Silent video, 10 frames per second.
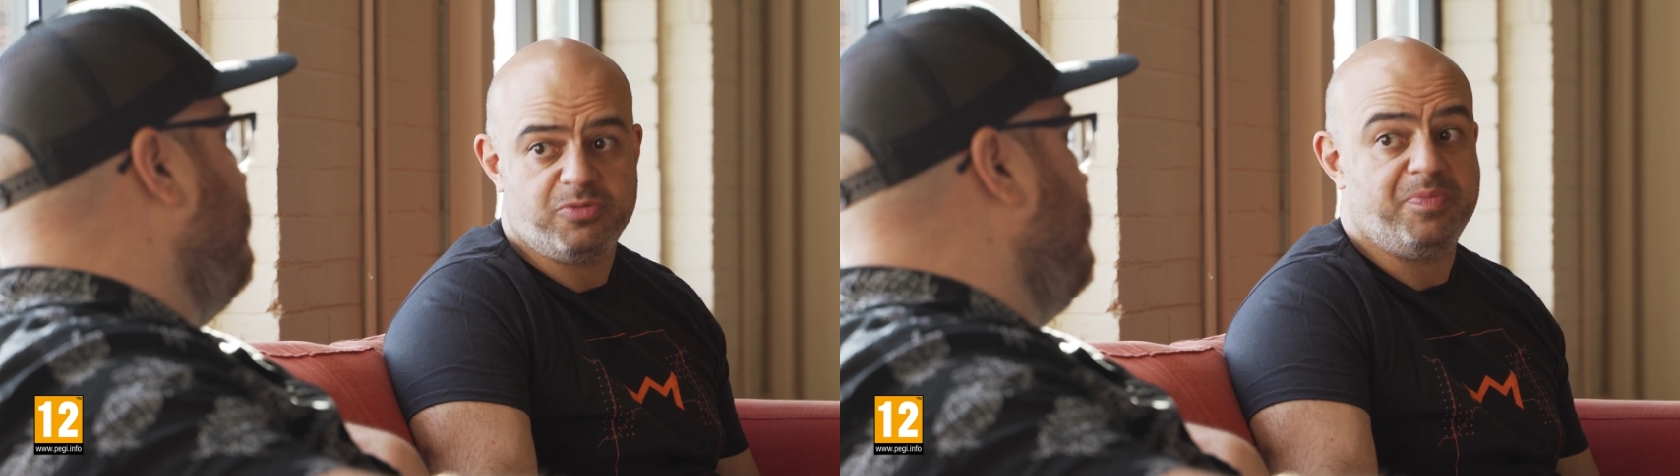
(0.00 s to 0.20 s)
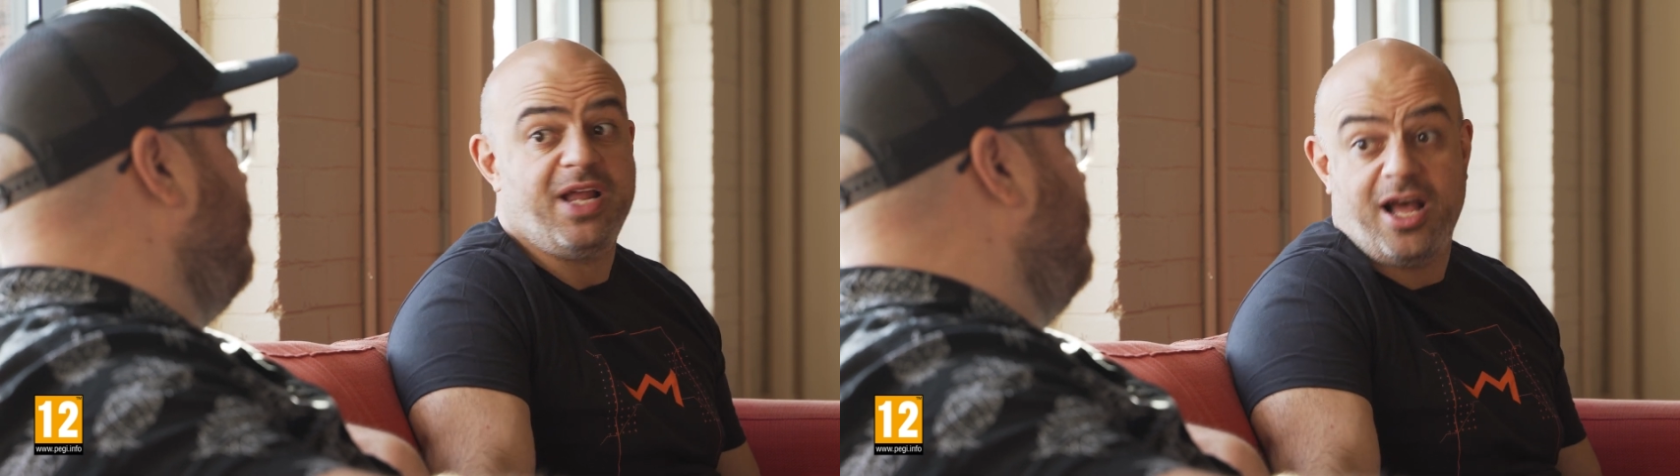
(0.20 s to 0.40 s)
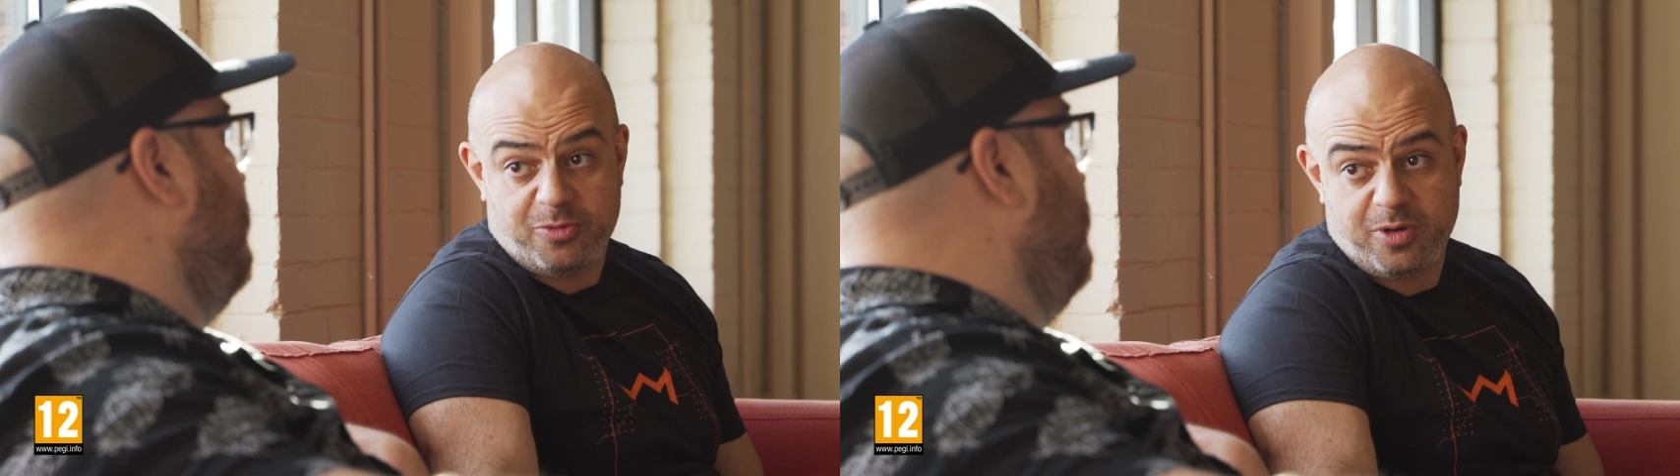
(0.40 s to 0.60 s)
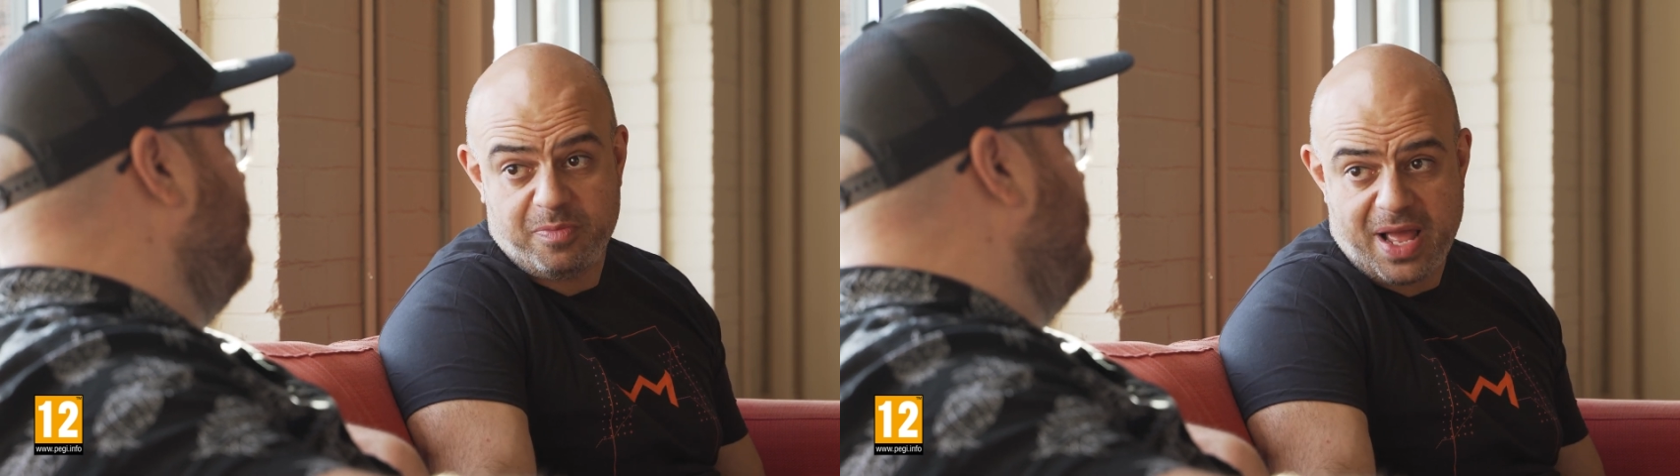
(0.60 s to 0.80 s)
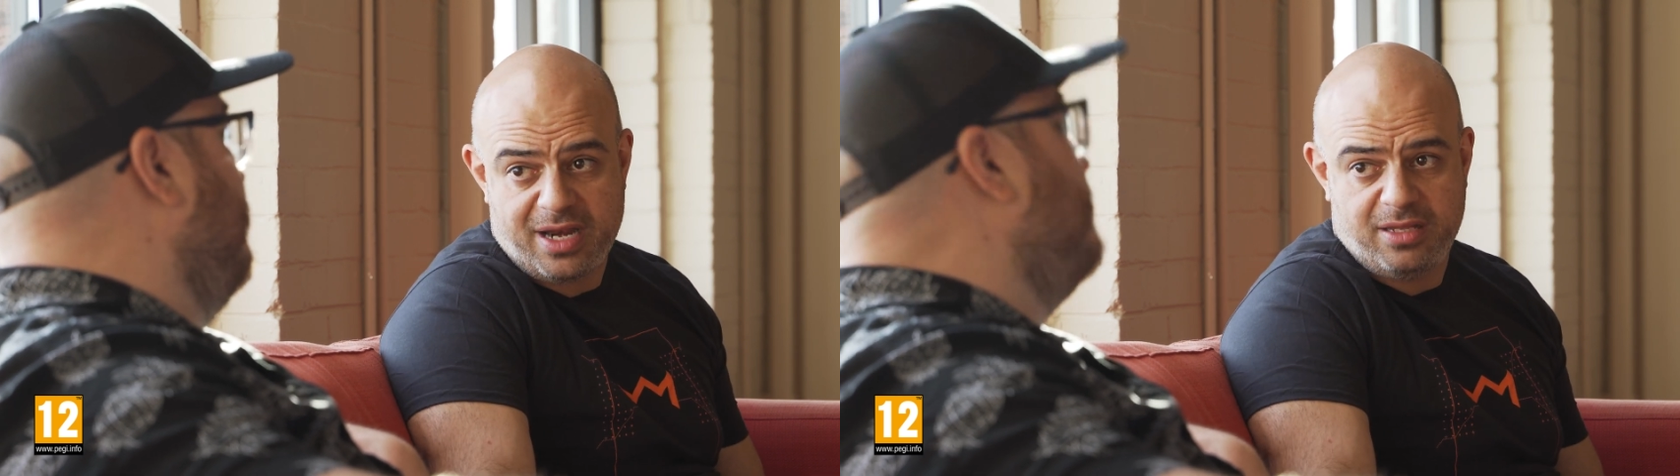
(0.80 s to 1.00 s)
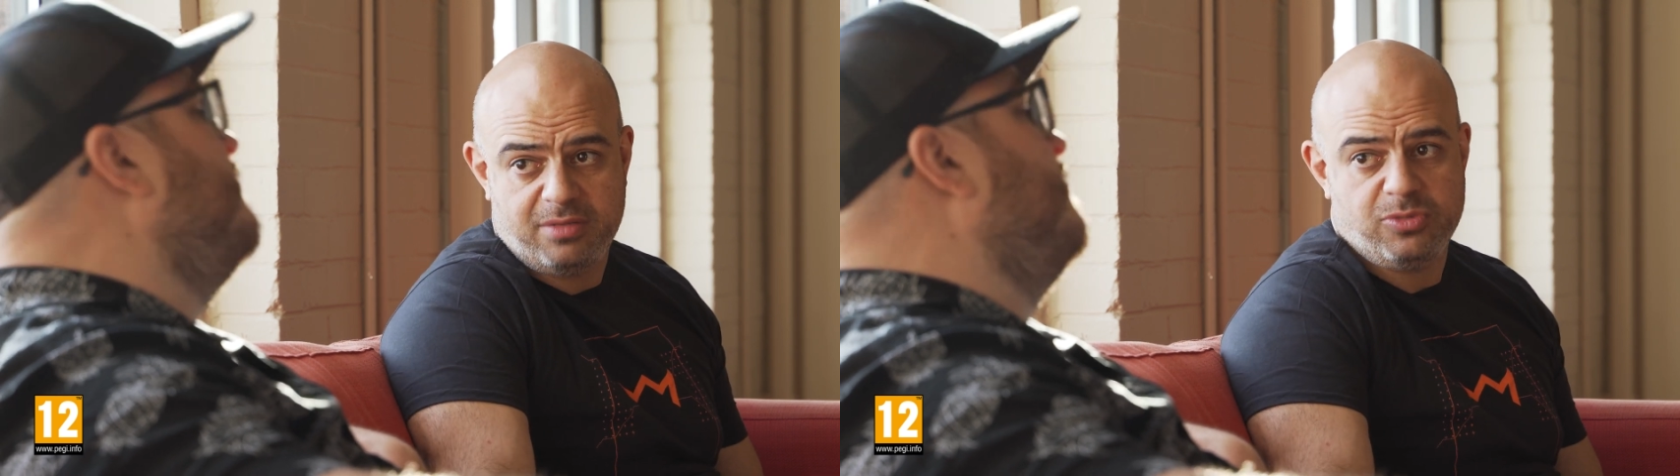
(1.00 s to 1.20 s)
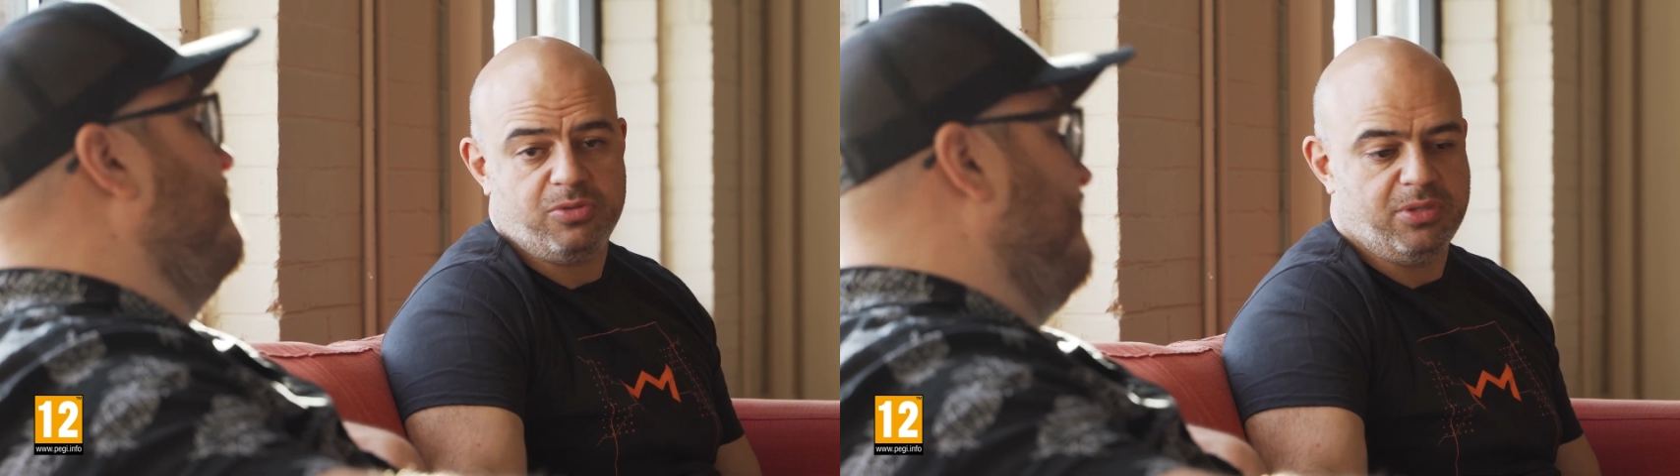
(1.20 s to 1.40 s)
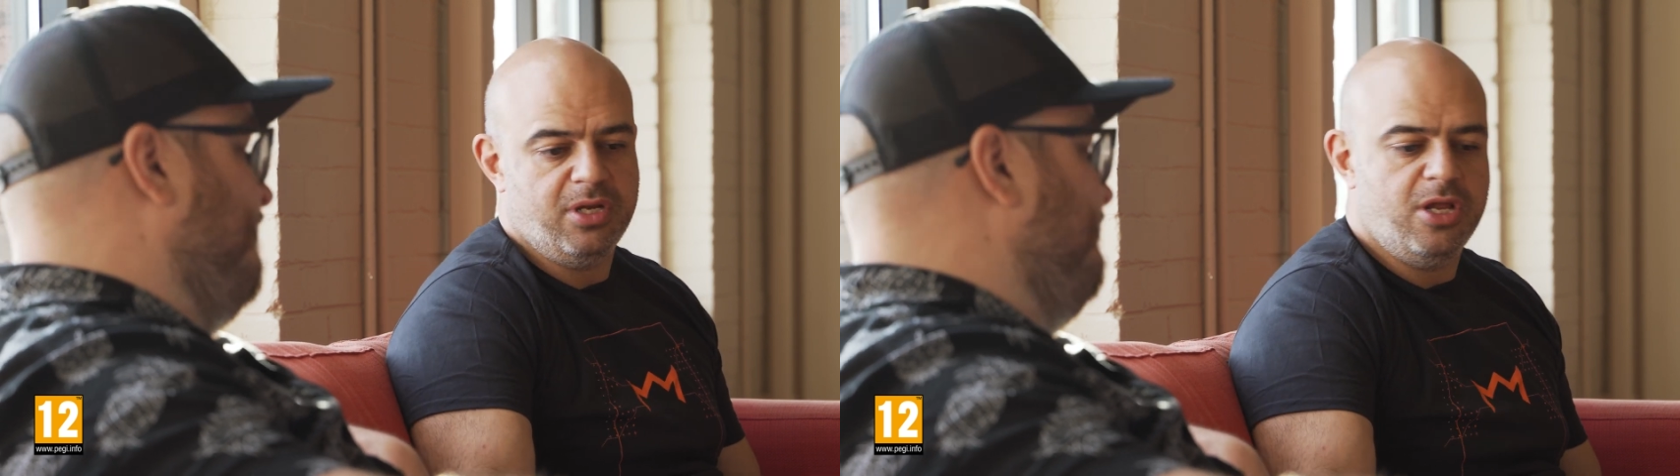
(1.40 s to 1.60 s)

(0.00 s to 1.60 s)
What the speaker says: We've been hardware banning them. So we're